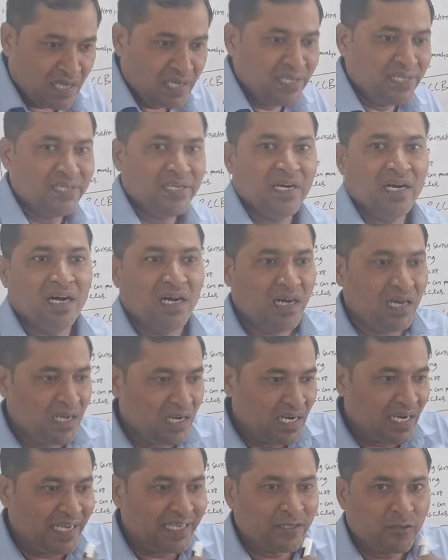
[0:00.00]
in
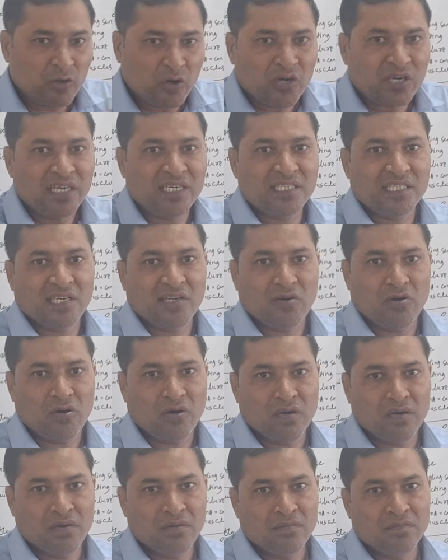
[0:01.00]
like sockets and all,
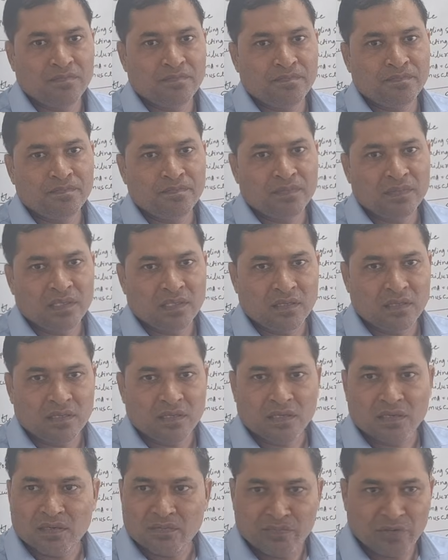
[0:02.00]

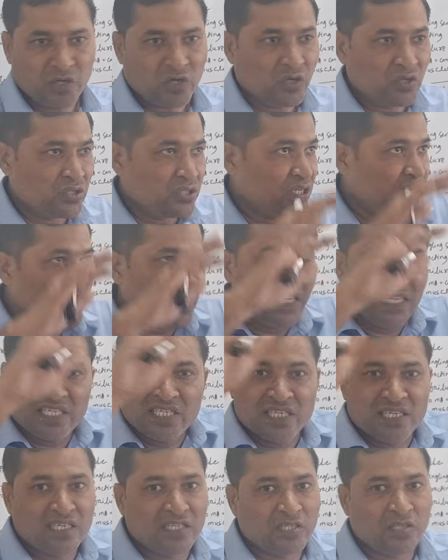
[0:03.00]
because the
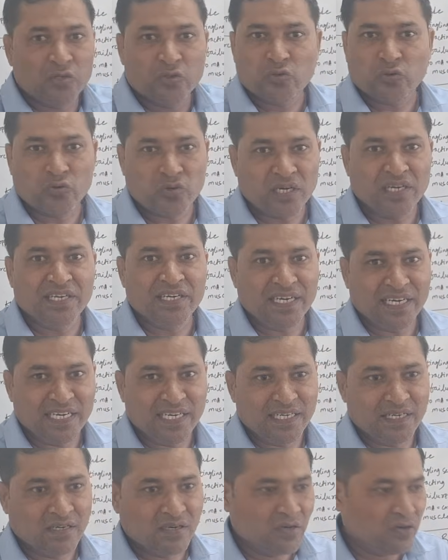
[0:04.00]
condition which is totally
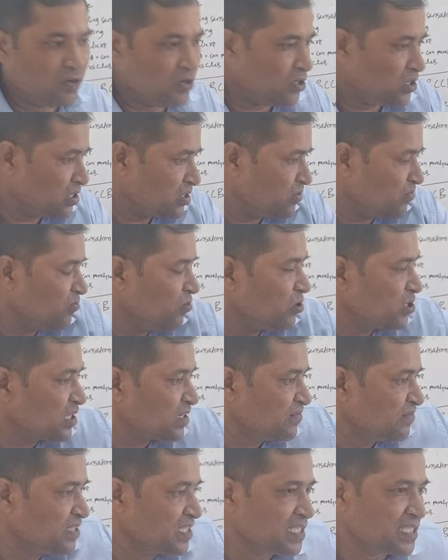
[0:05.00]
raining or the water
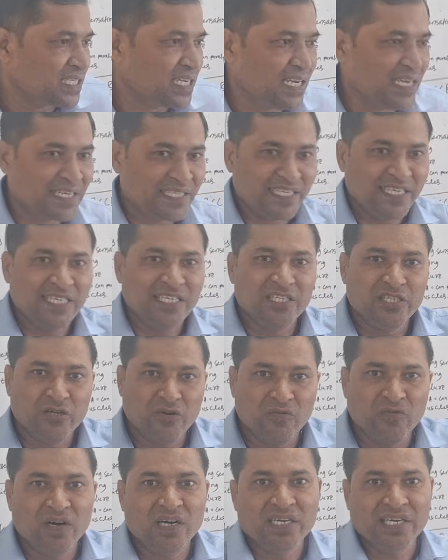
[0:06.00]
which is collected in your
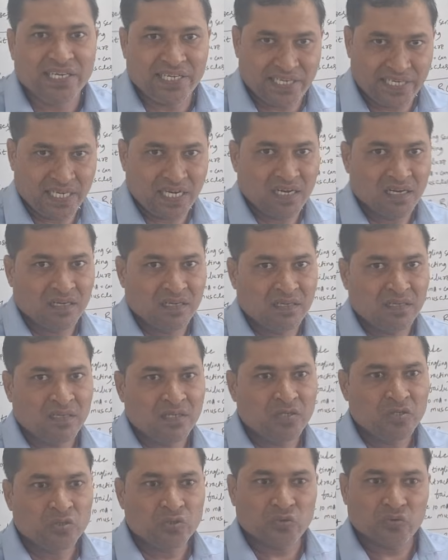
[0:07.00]
work area.
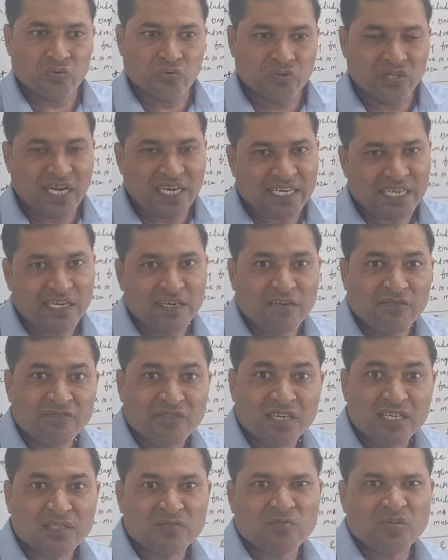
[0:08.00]
So that kind of
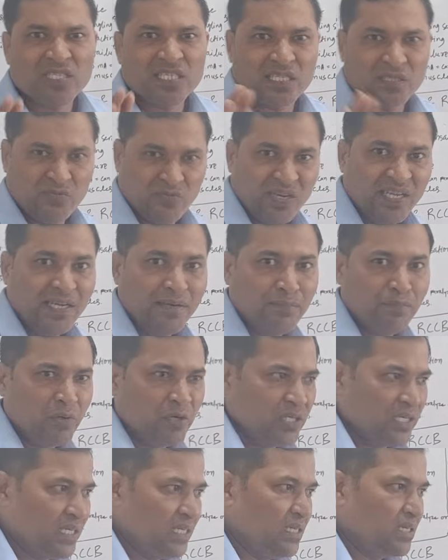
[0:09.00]
things which is very
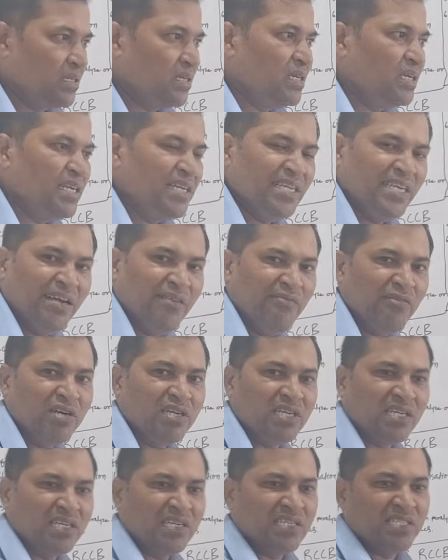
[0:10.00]
important. Never
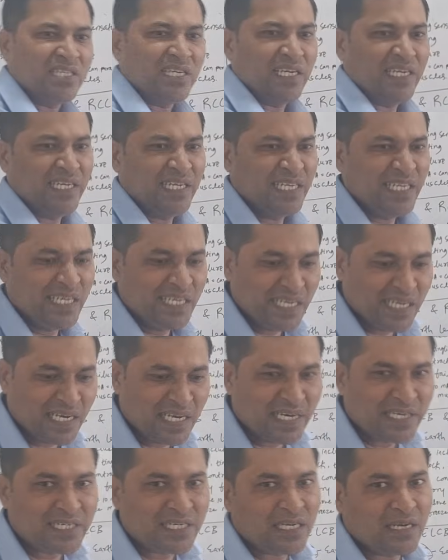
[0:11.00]
touch any
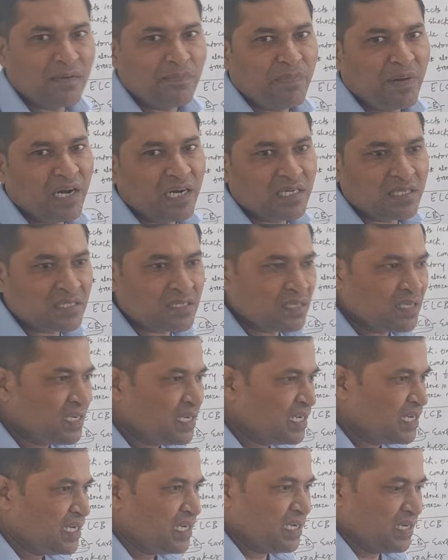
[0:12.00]
electrical parts
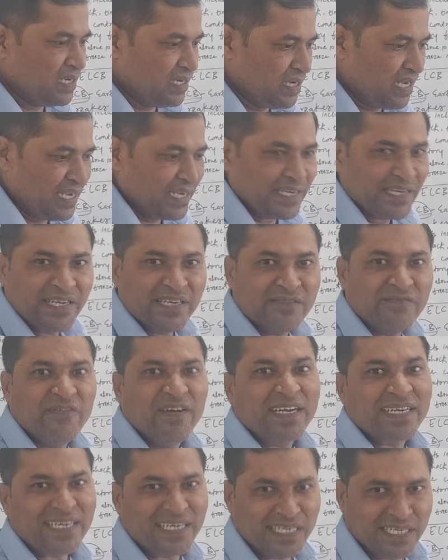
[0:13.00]
like in
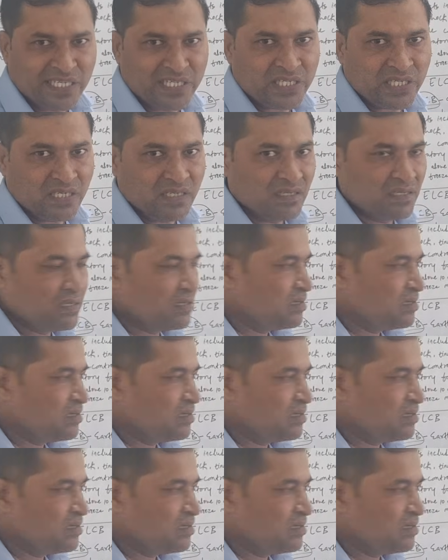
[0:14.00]
wet condition.